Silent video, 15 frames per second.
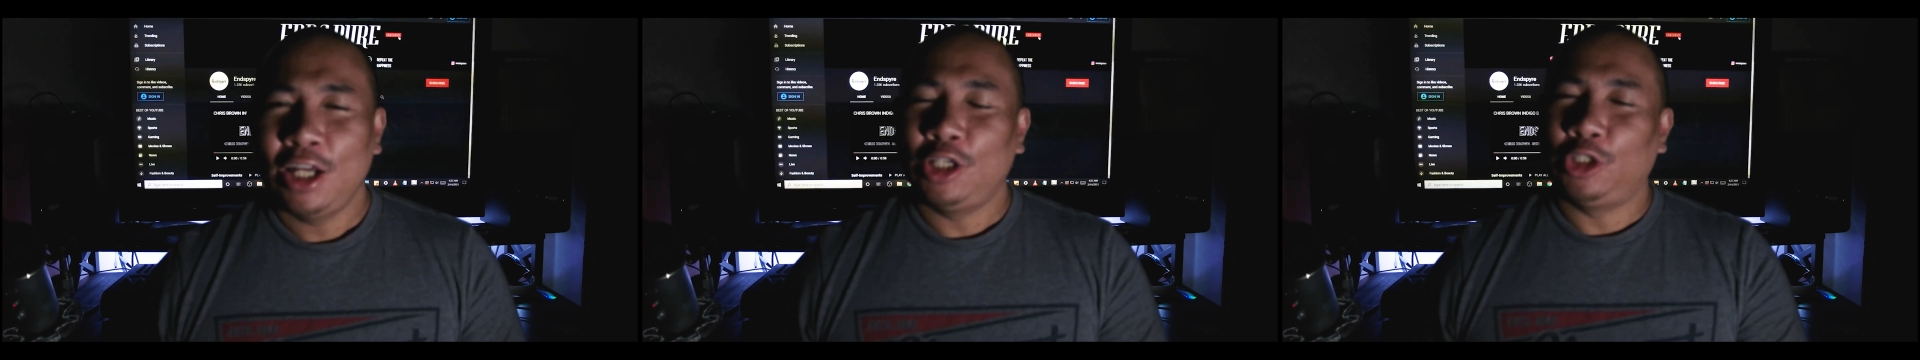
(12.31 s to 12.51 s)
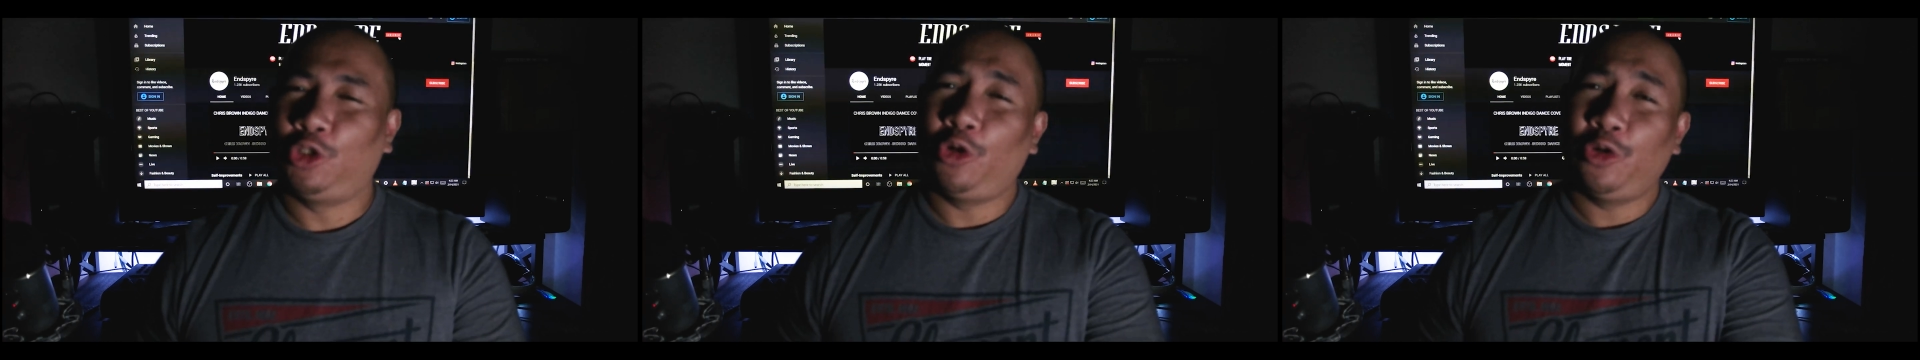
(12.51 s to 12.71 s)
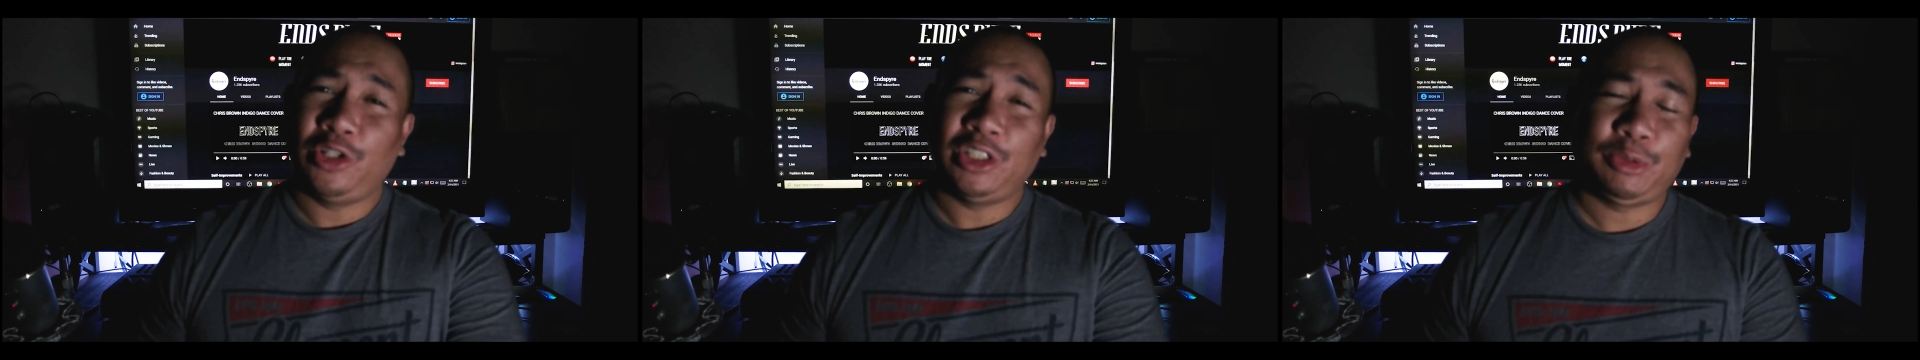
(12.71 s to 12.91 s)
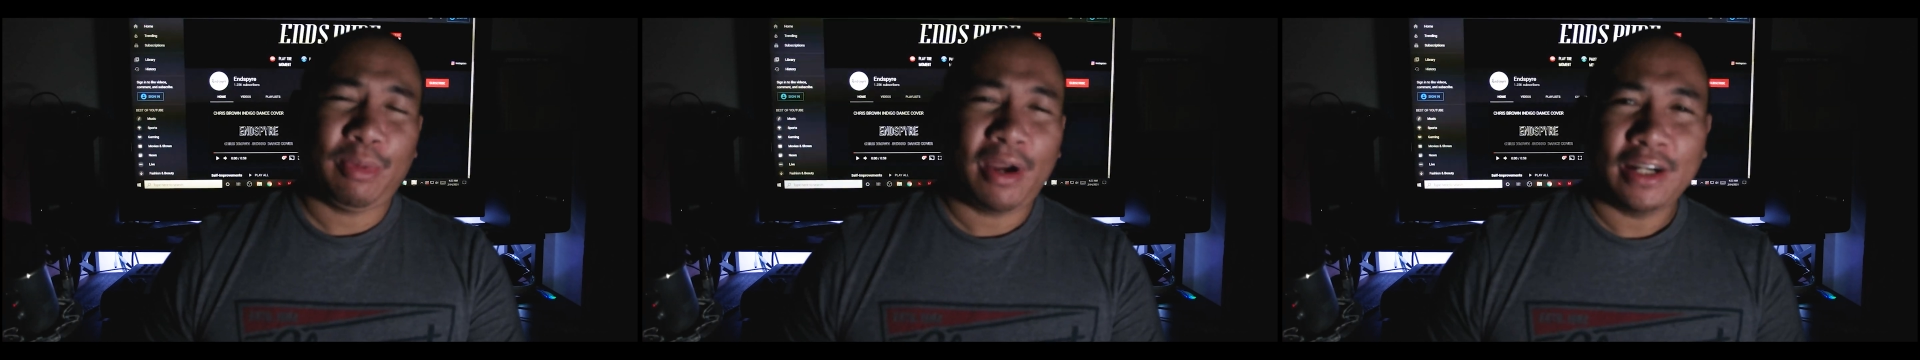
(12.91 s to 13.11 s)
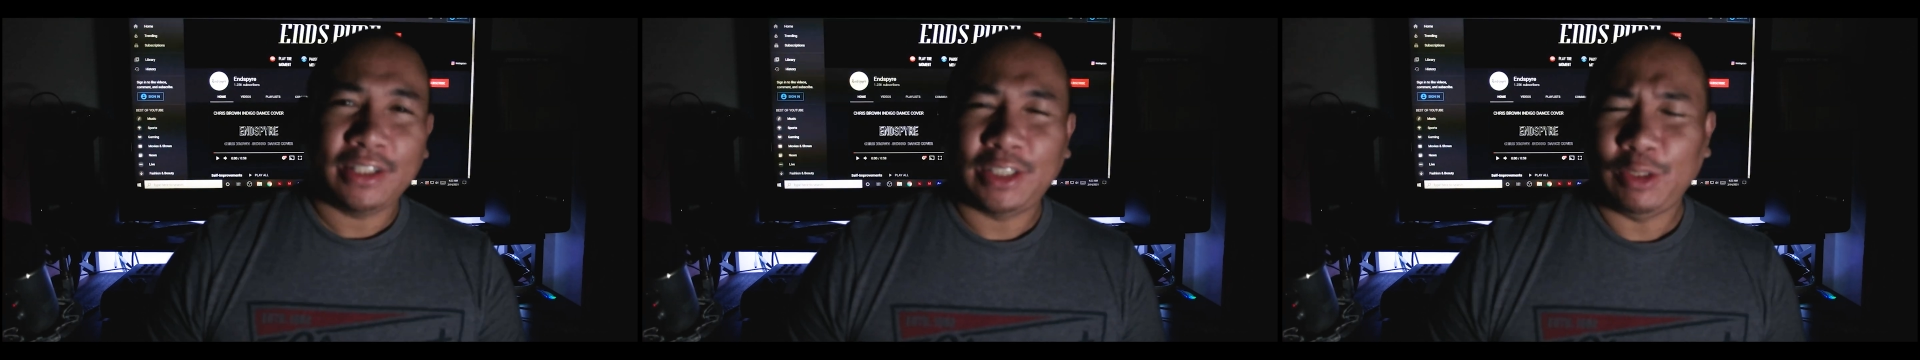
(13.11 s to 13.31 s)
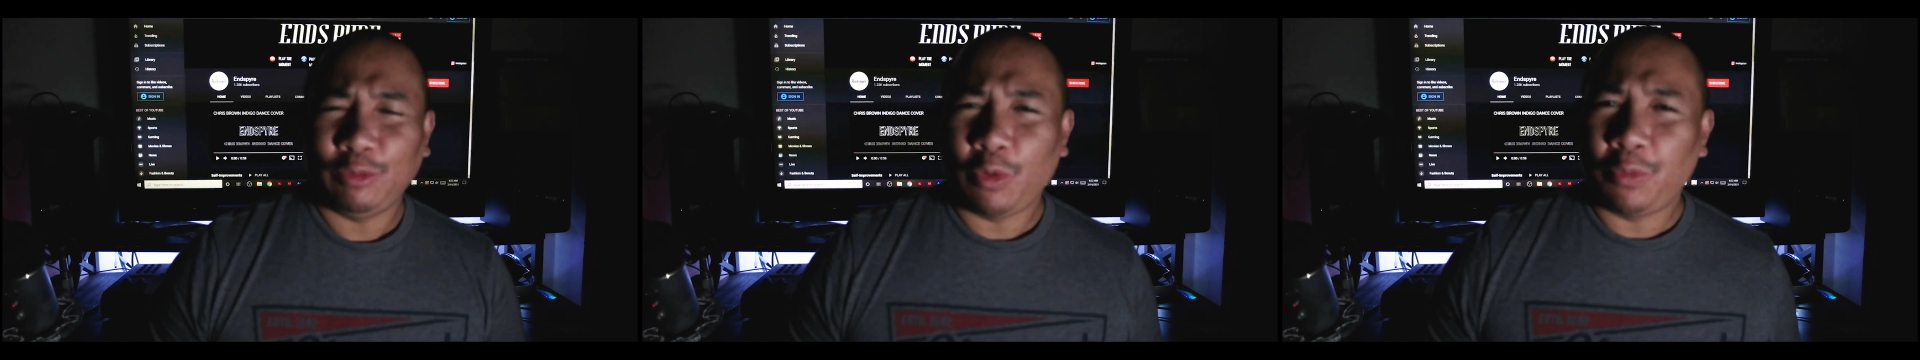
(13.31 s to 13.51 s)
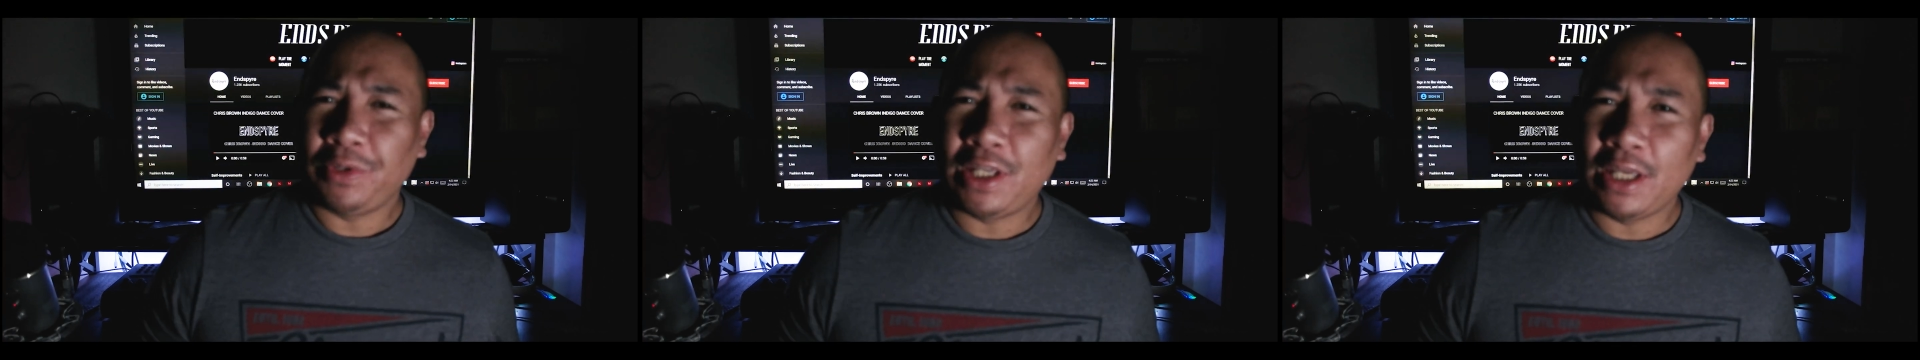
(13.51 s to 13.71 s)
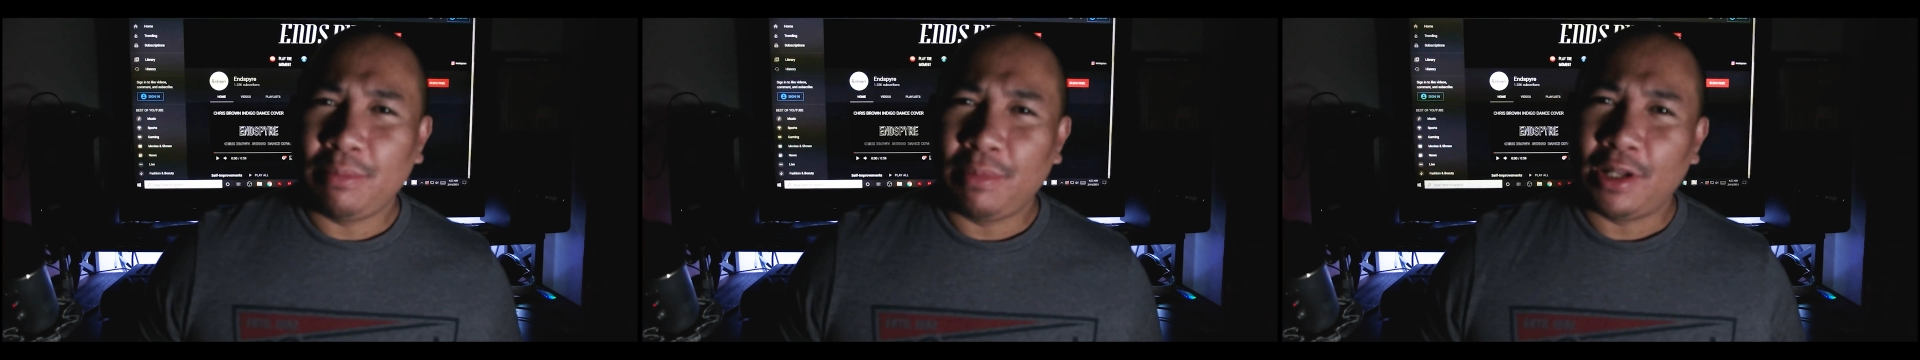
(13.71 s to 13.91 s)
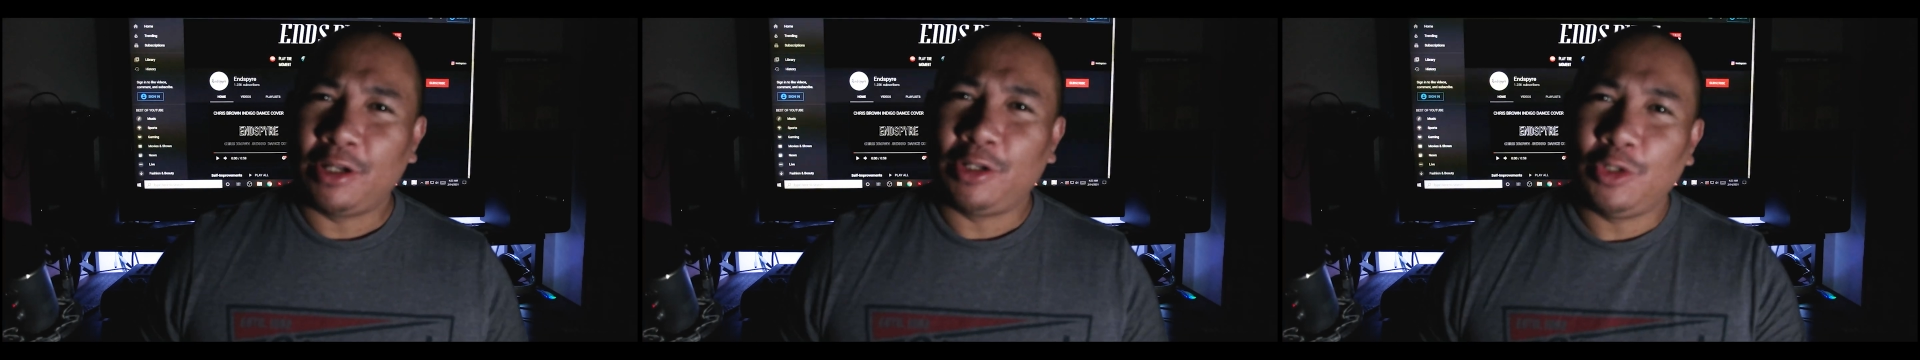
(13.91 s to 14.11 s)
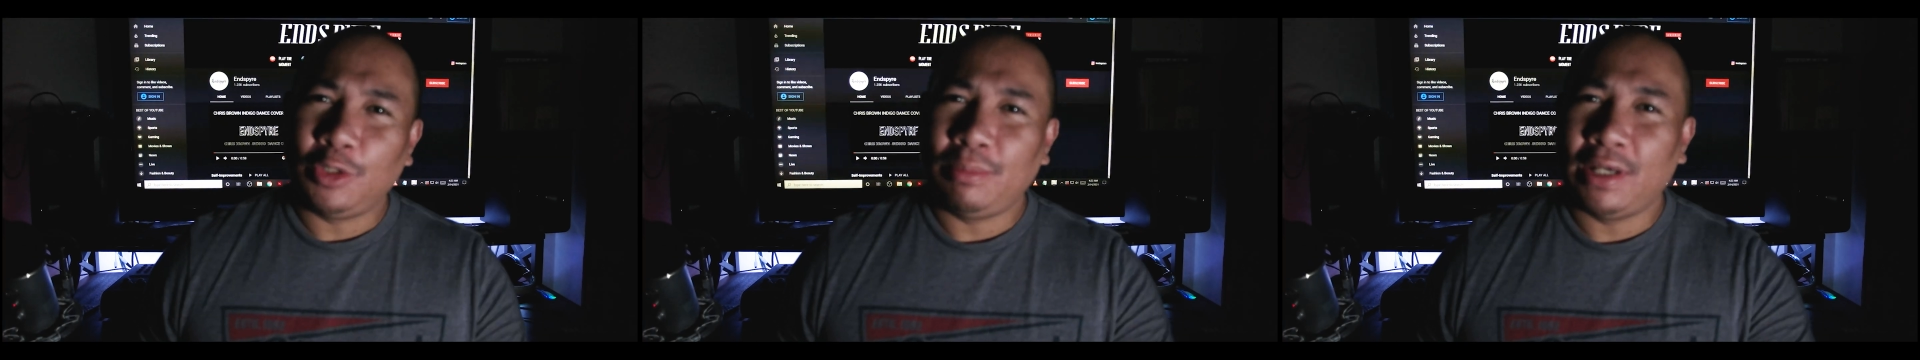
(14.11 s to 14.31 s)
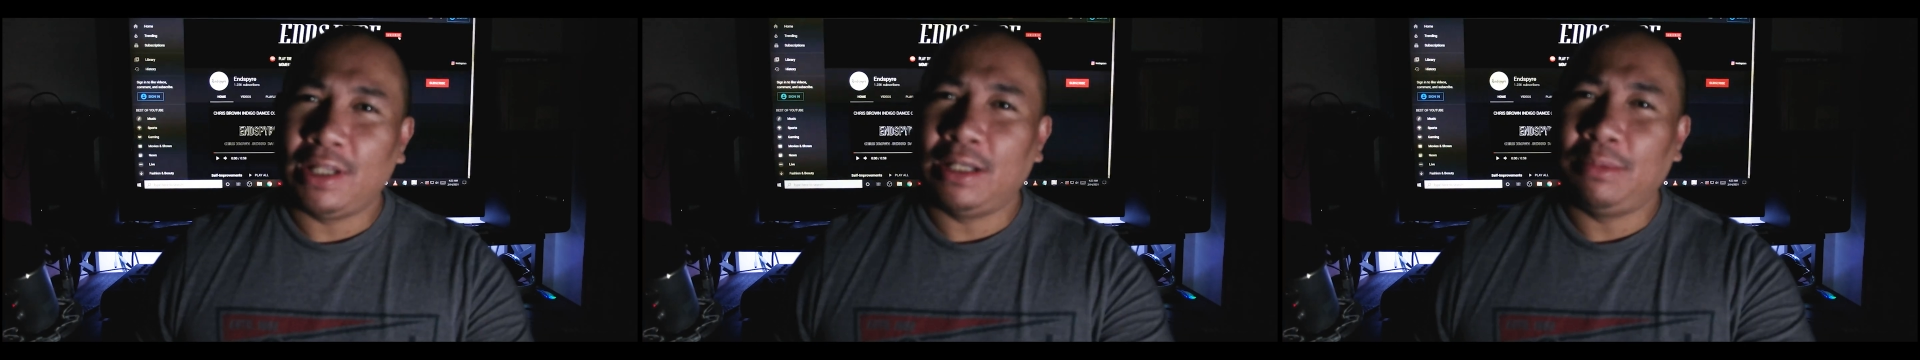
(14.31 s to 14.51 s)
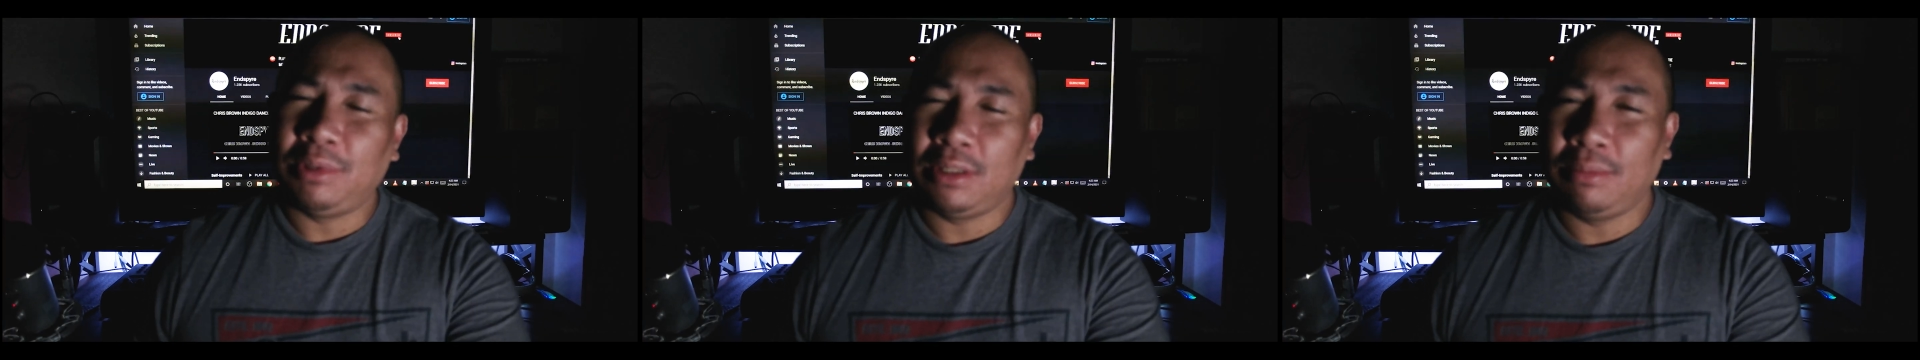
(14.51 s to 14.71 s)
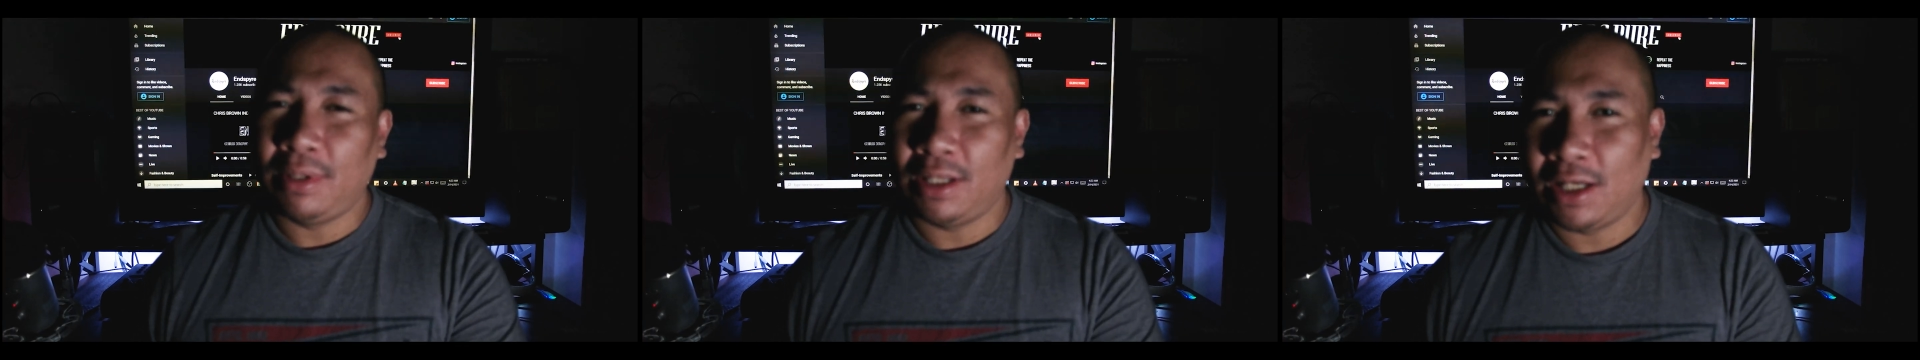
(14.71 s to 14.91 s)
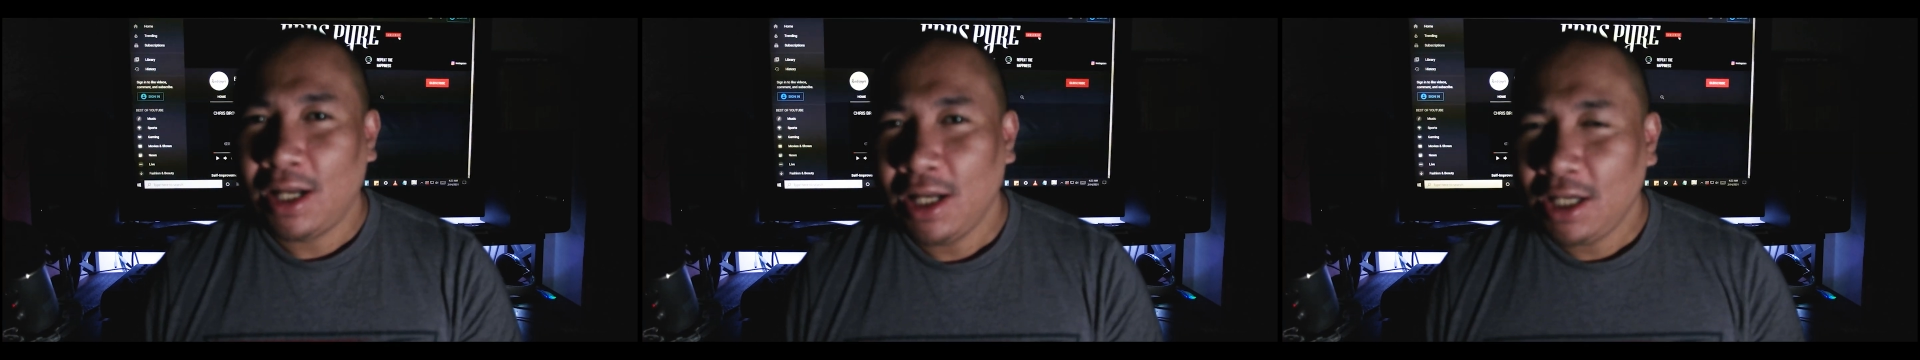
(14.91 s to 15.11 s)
Join the Inspire team where we get better, do better, and be better.